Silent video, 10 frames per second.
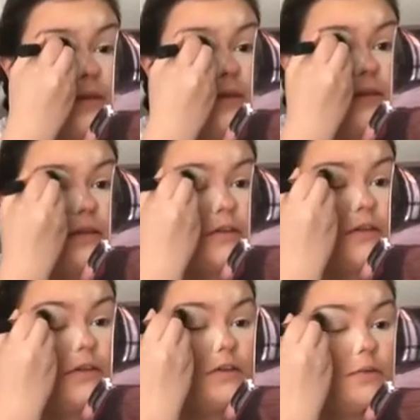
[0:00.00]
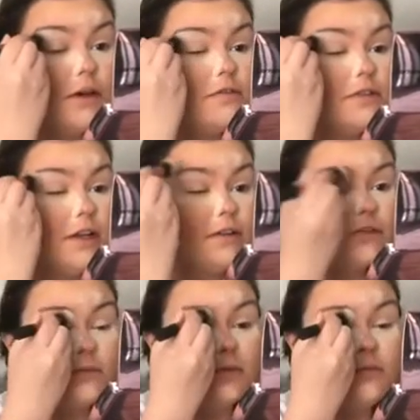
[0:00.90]
So just use whatever's
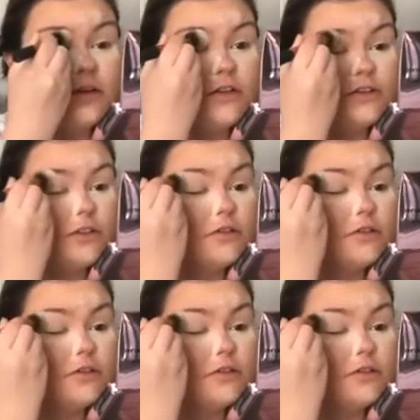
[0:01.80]
left on my brush